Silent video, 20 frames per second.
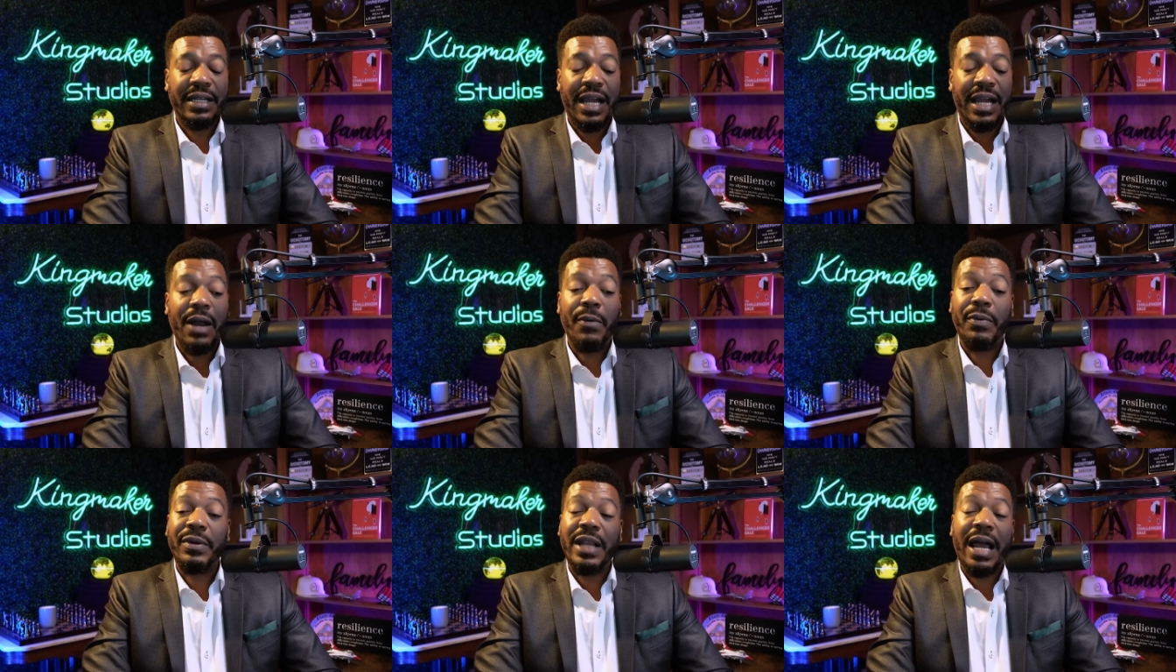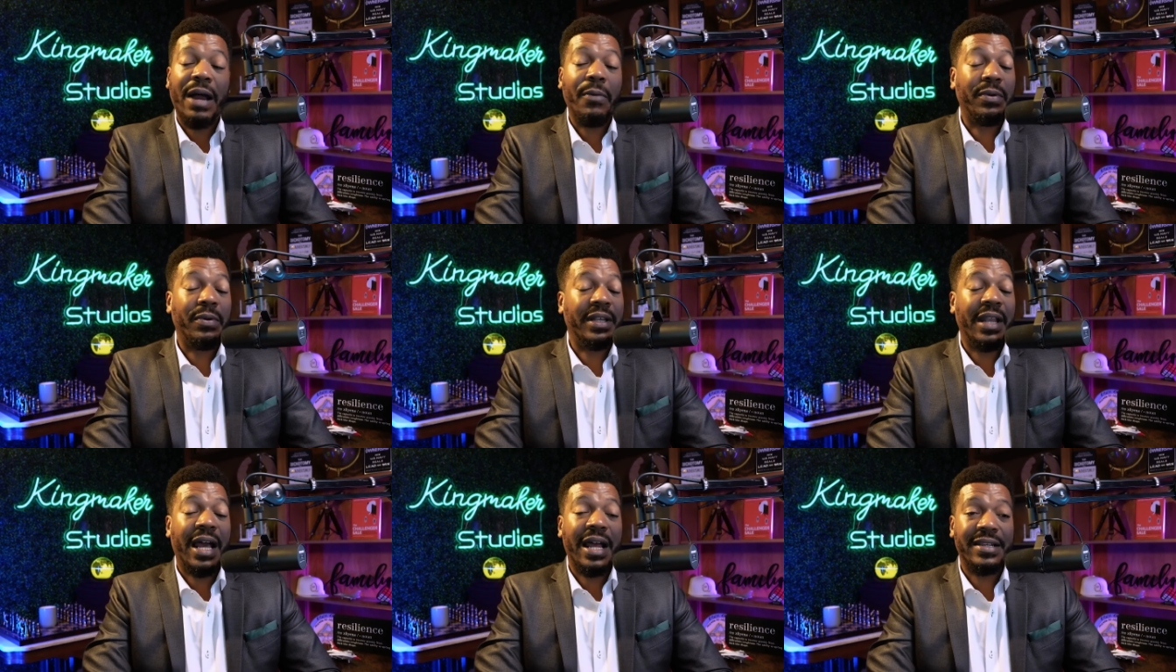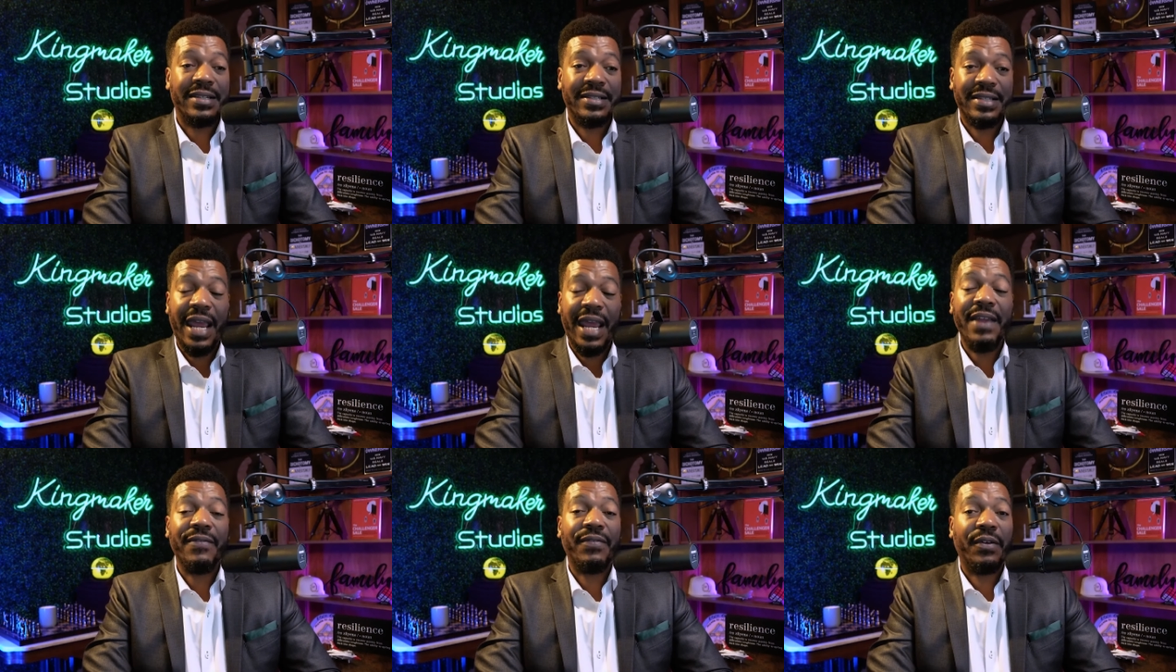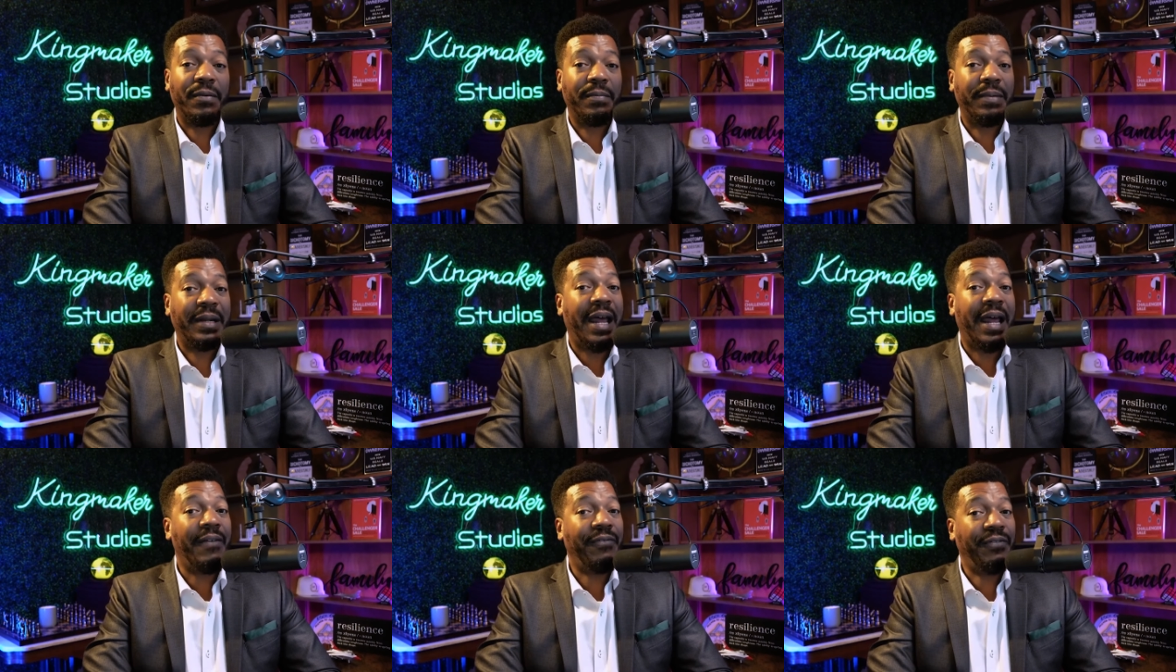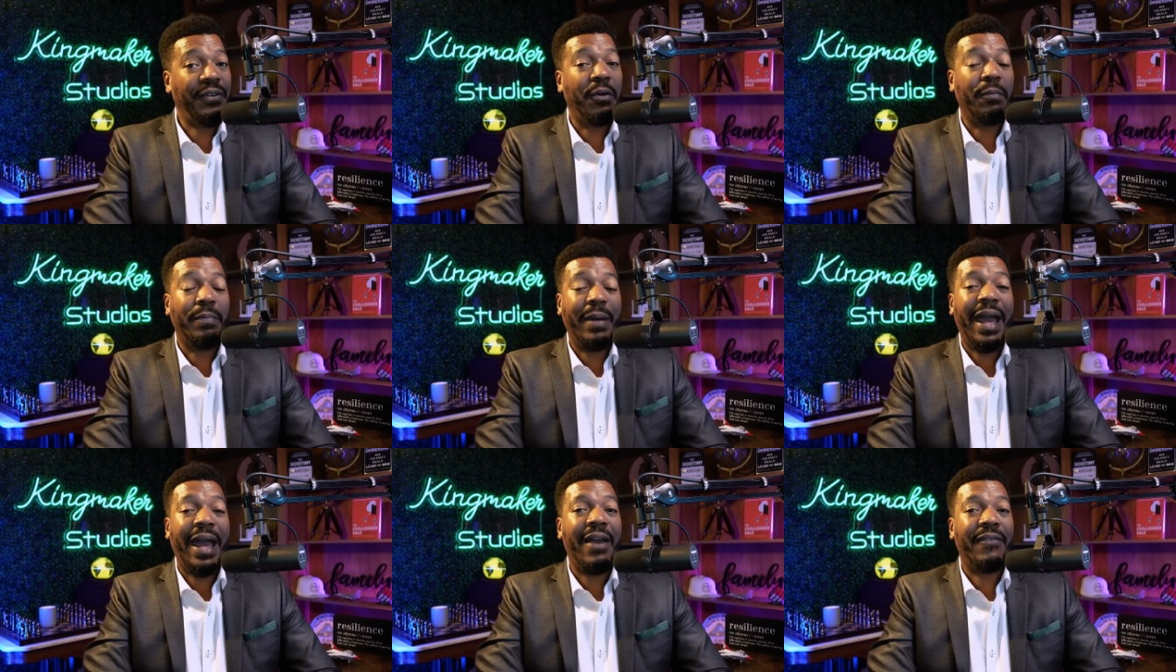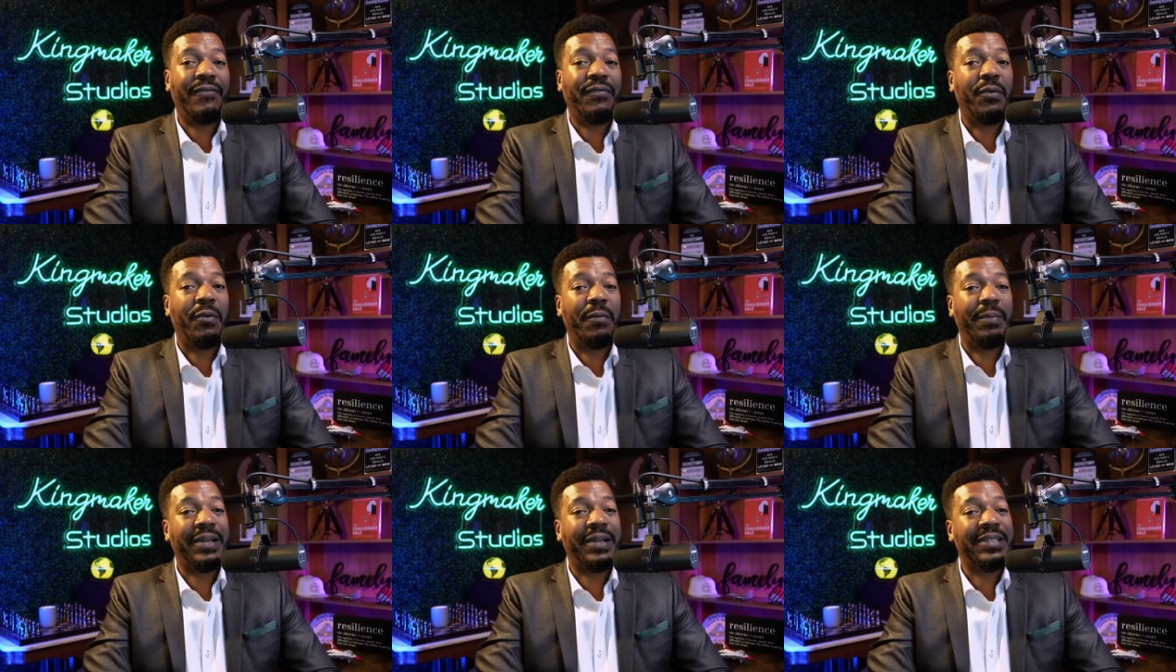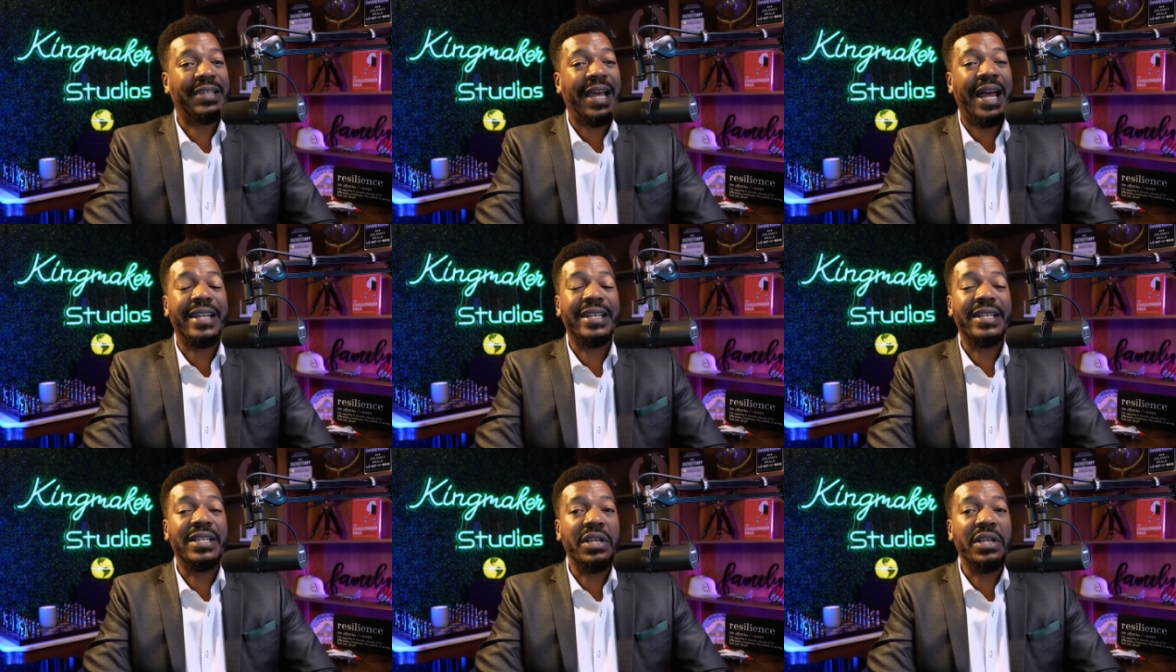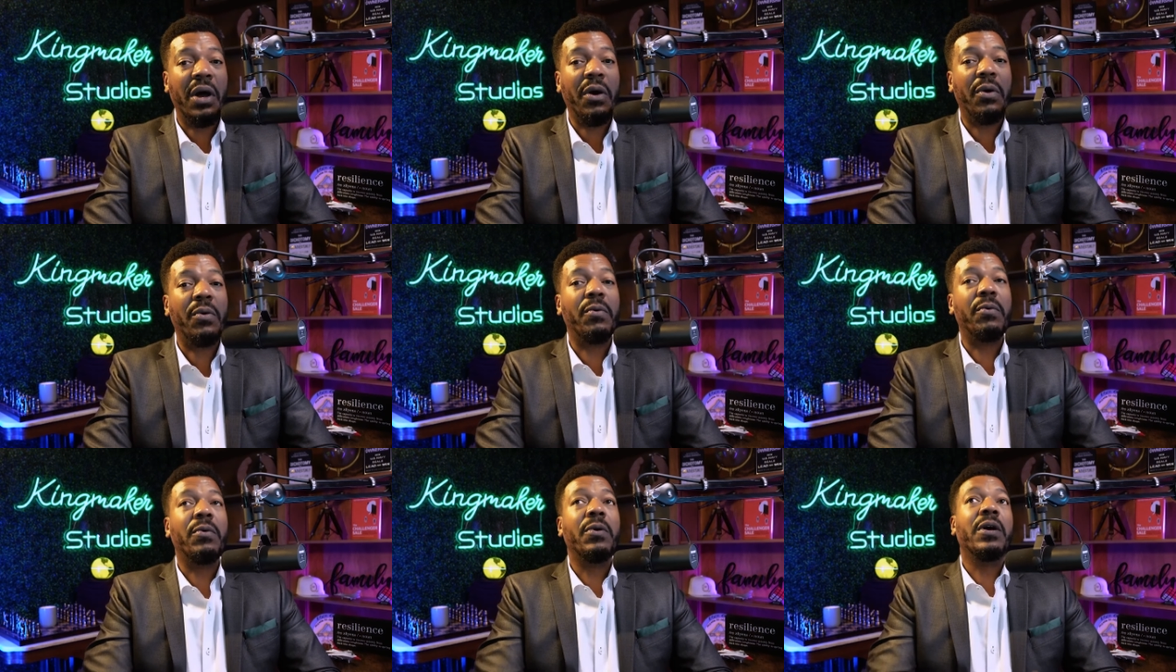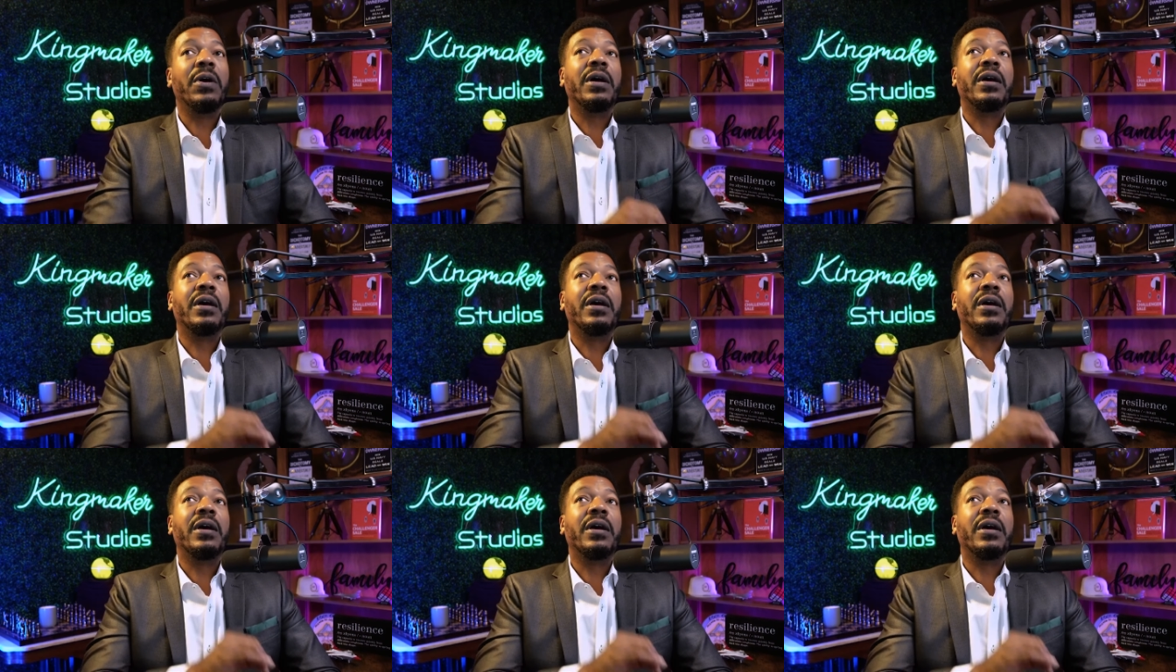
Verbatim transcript: I would I would not save her, but I feel bad for her because I know